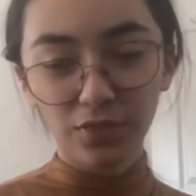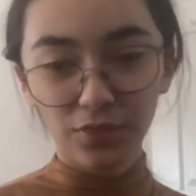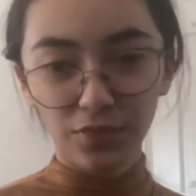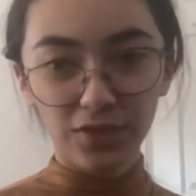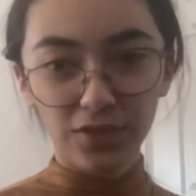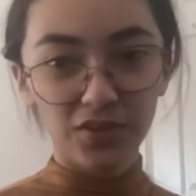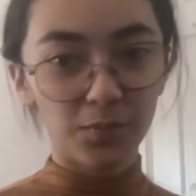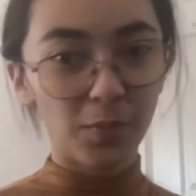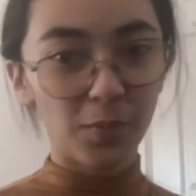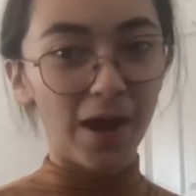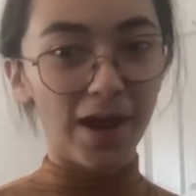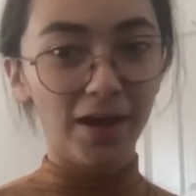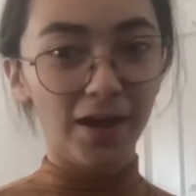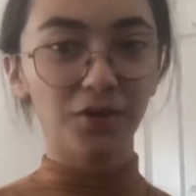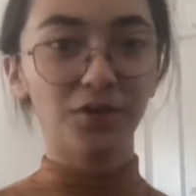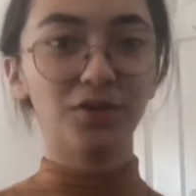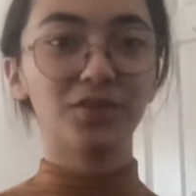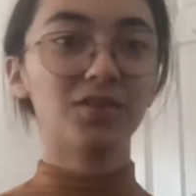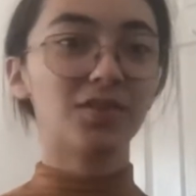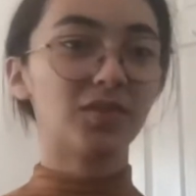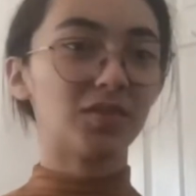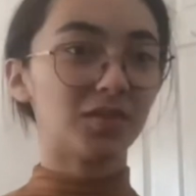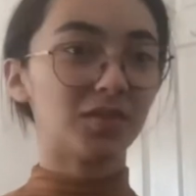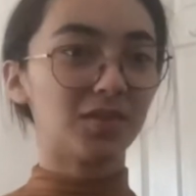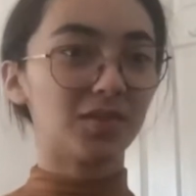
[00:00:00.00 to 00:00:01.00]
these
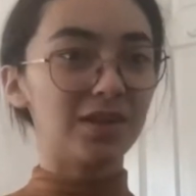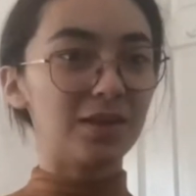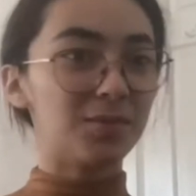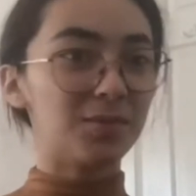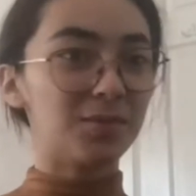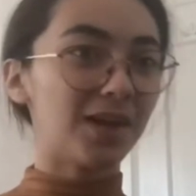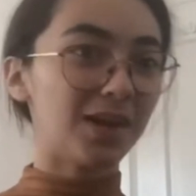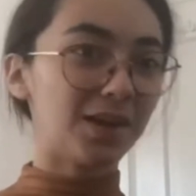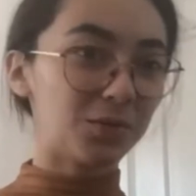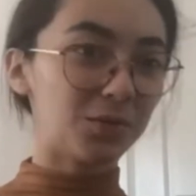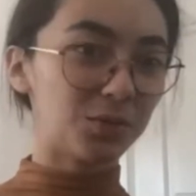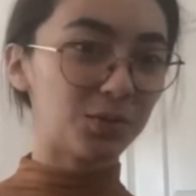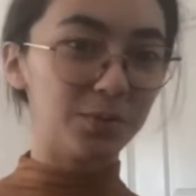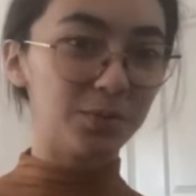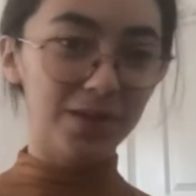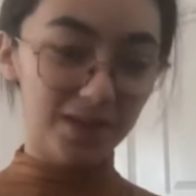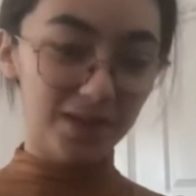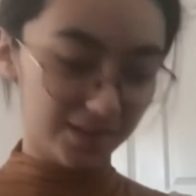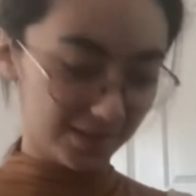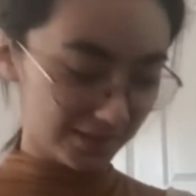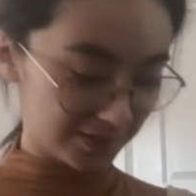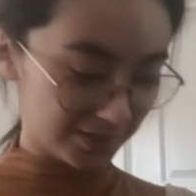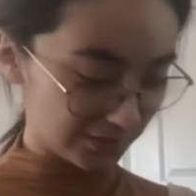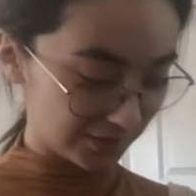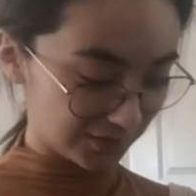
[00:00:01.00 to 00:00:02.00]
patterns keep getting
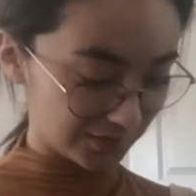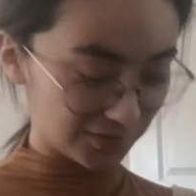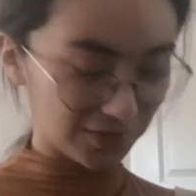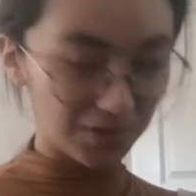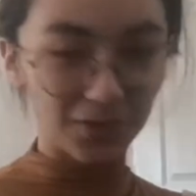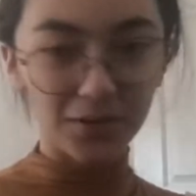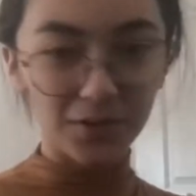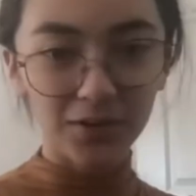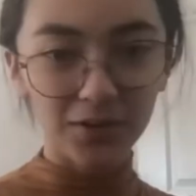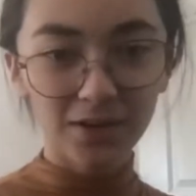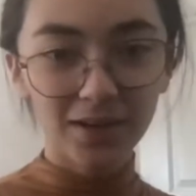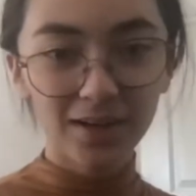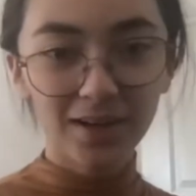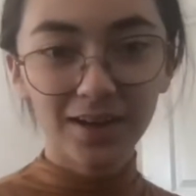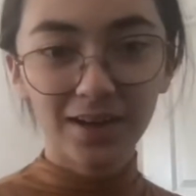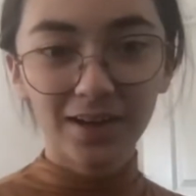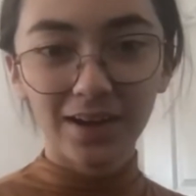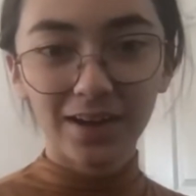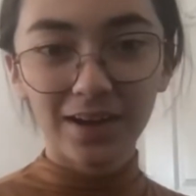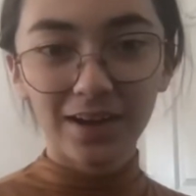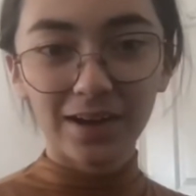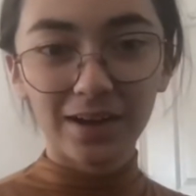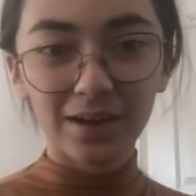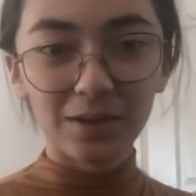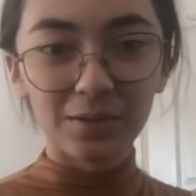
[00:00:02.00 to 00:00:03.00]
repeated. So,
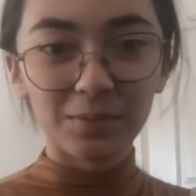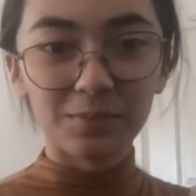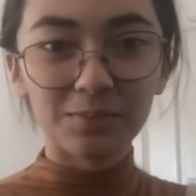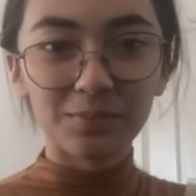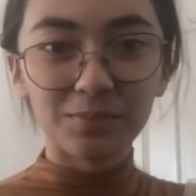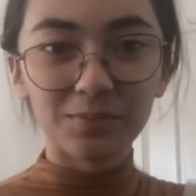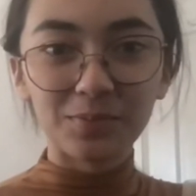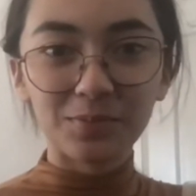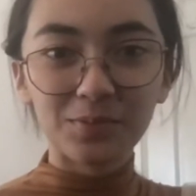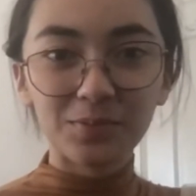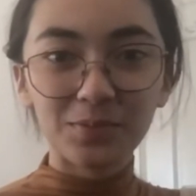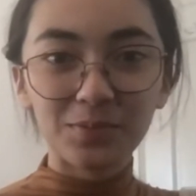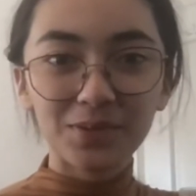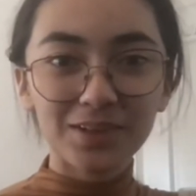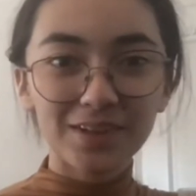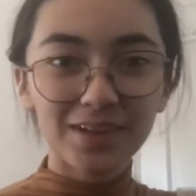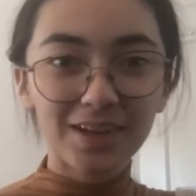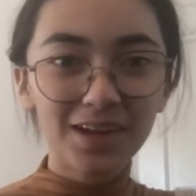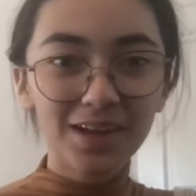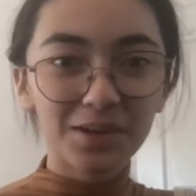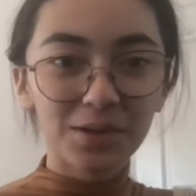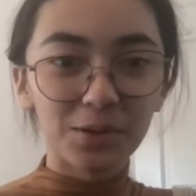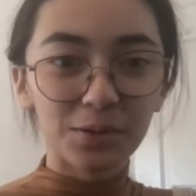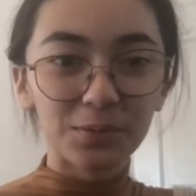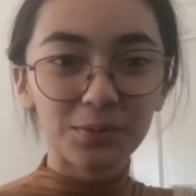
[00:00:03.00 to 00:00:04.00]
um,
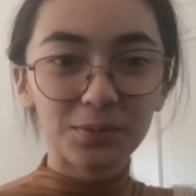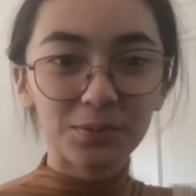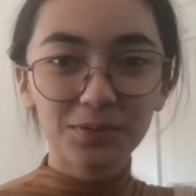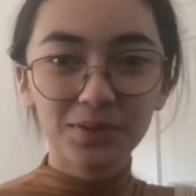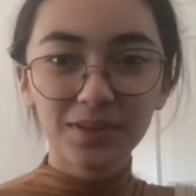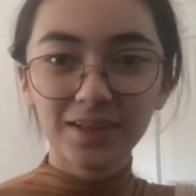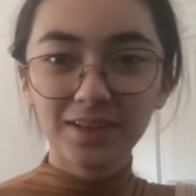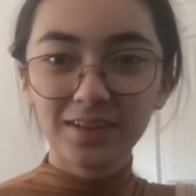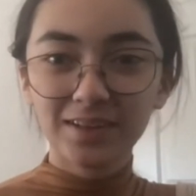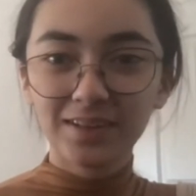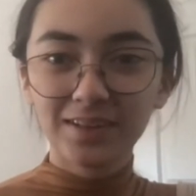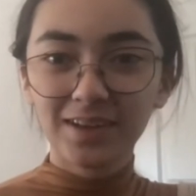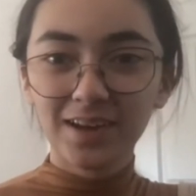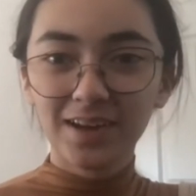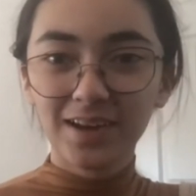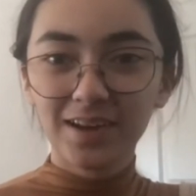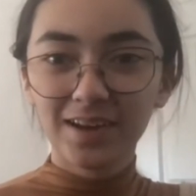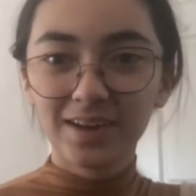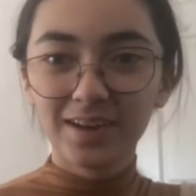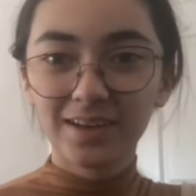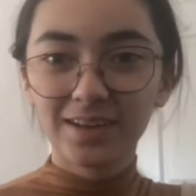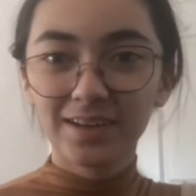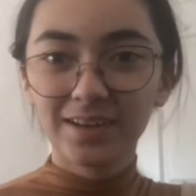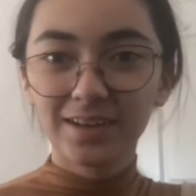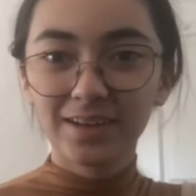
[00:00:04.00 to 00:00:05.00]
yeah, hopefully
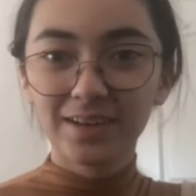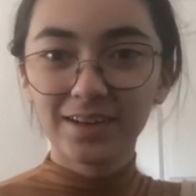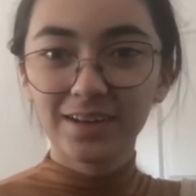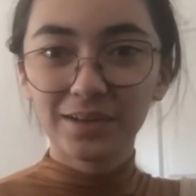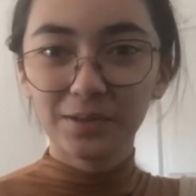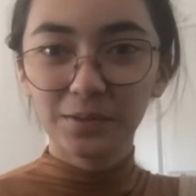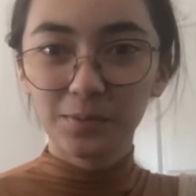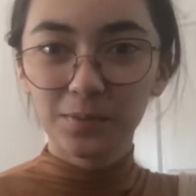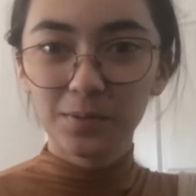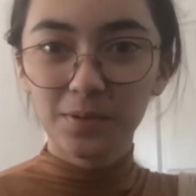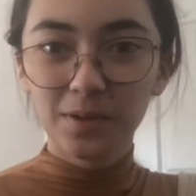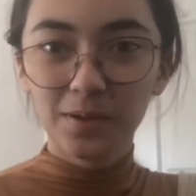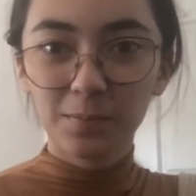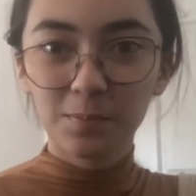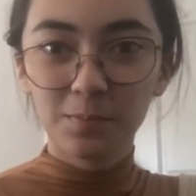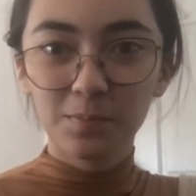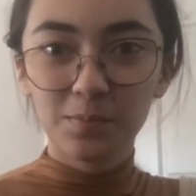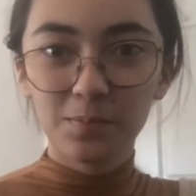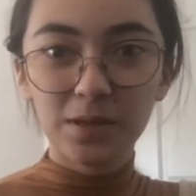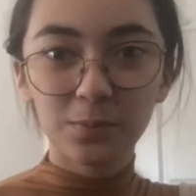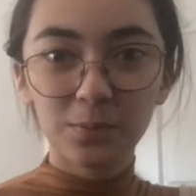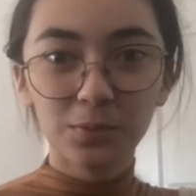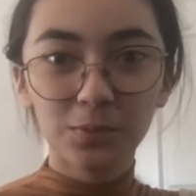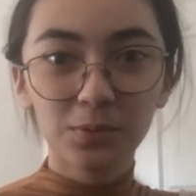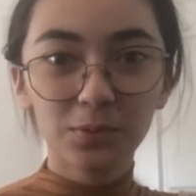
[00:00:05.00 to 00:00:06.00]
uh,
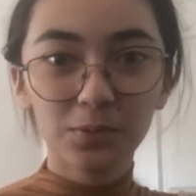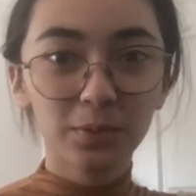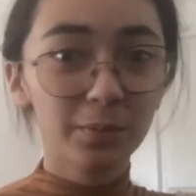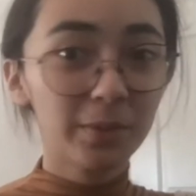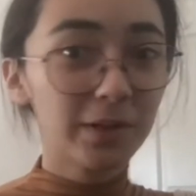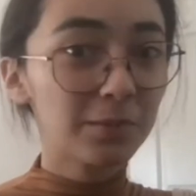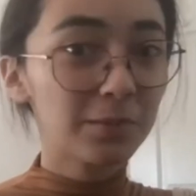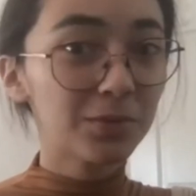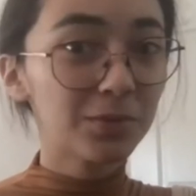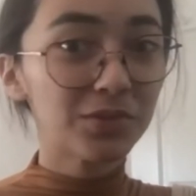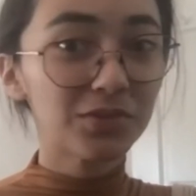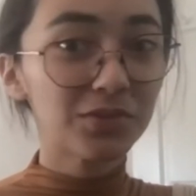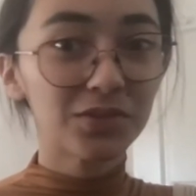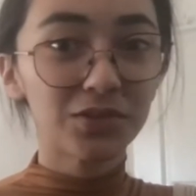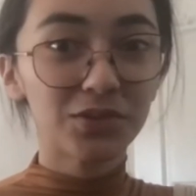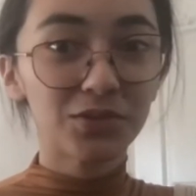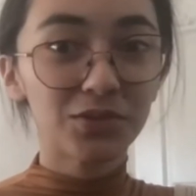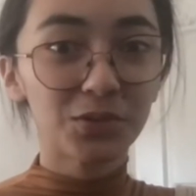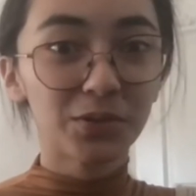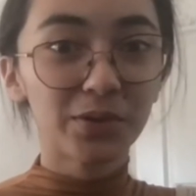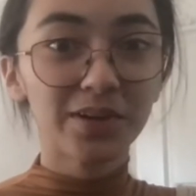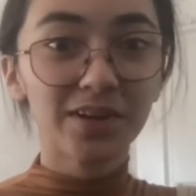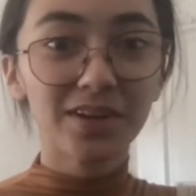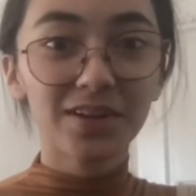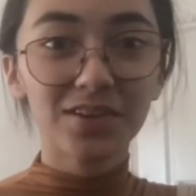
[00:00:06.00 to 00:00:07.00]
people will be able to
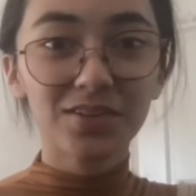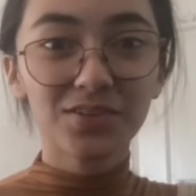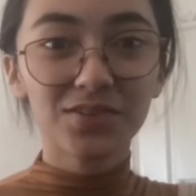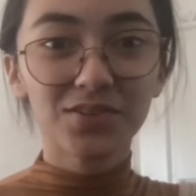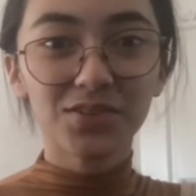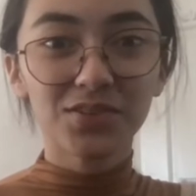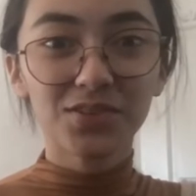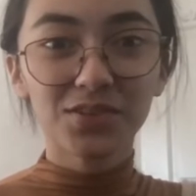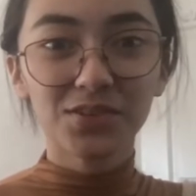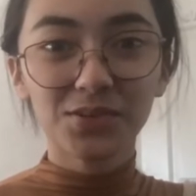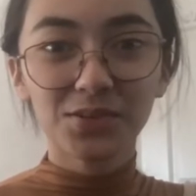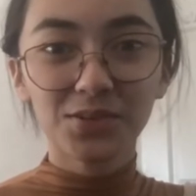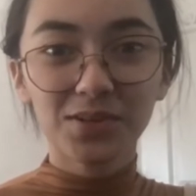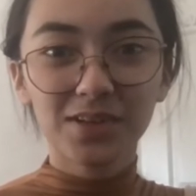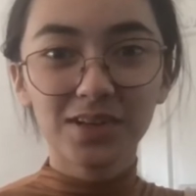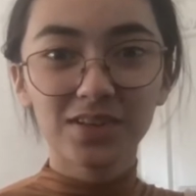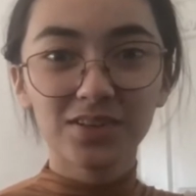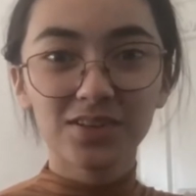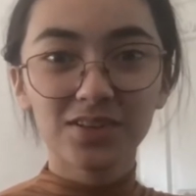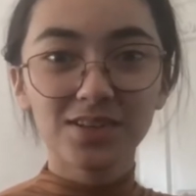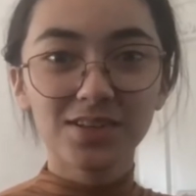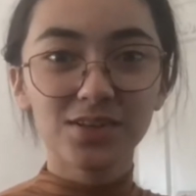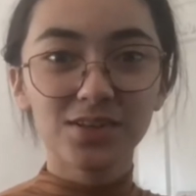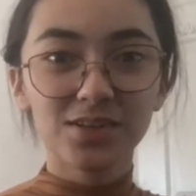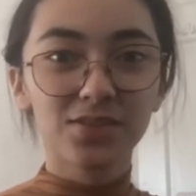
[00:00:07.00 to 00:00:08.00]
join us to
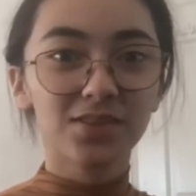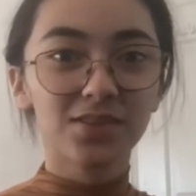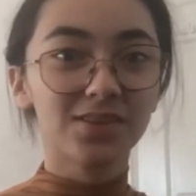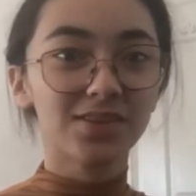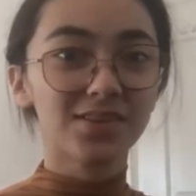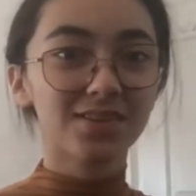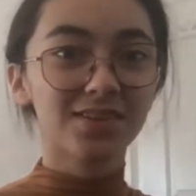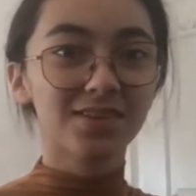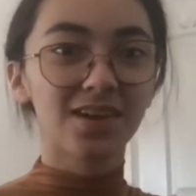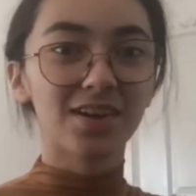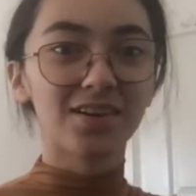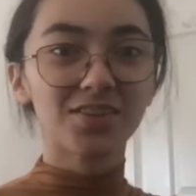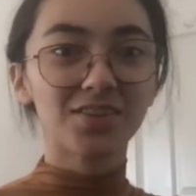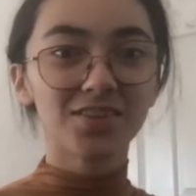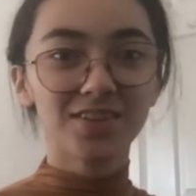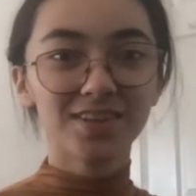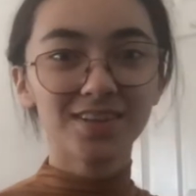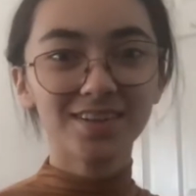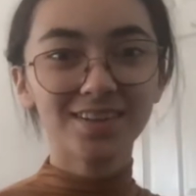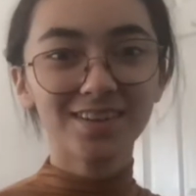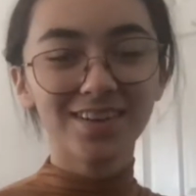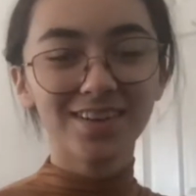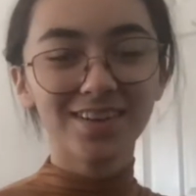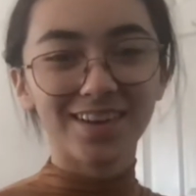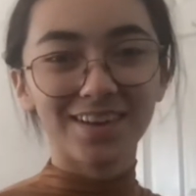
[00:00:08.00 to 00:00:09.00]
continue the
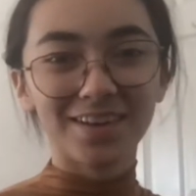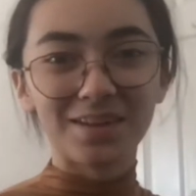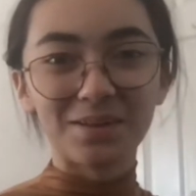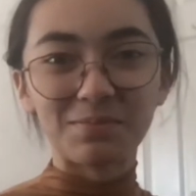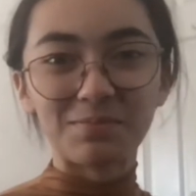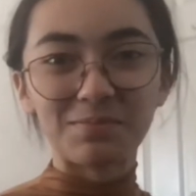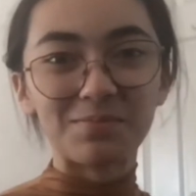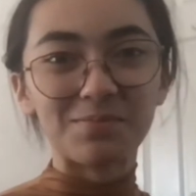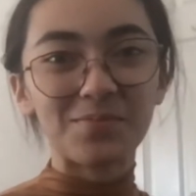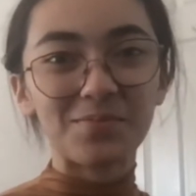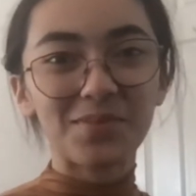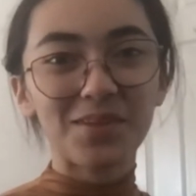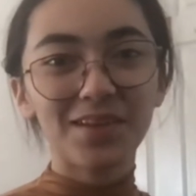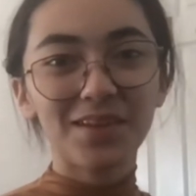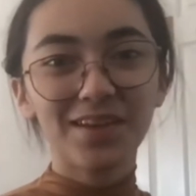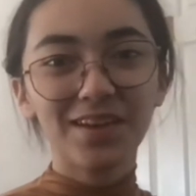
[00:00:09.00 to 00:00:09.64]
discussion. Um,